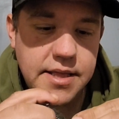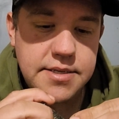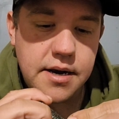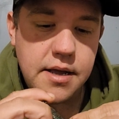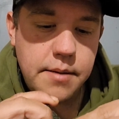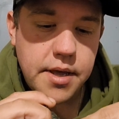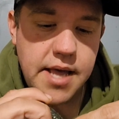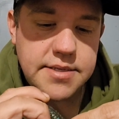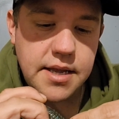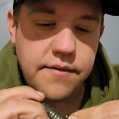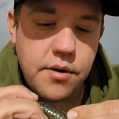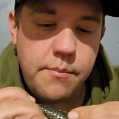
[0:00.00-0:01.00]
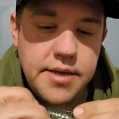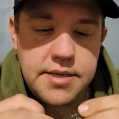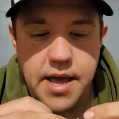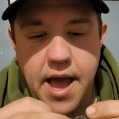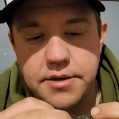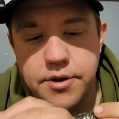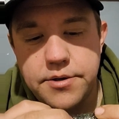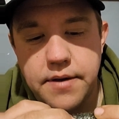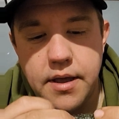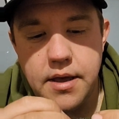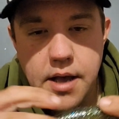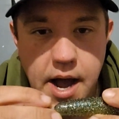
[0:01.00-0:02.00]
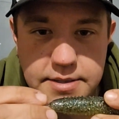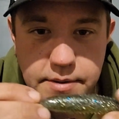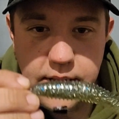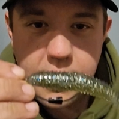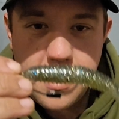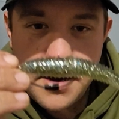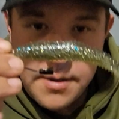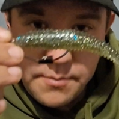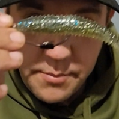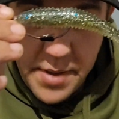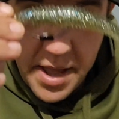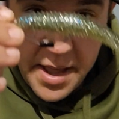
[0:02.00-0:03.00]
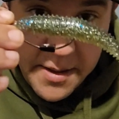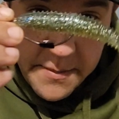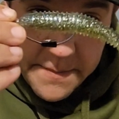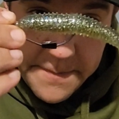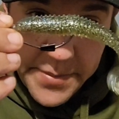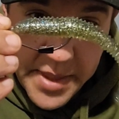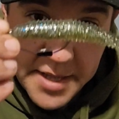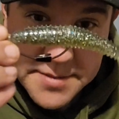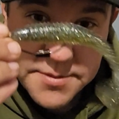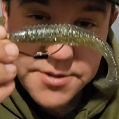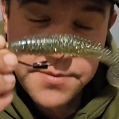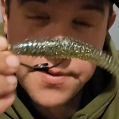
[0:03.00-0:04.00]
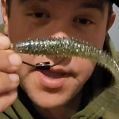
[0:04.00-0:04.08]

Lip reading: the center because that's going to give you your best action when you're retrieving. Hide the tip of the hook in there, and bam, that's what you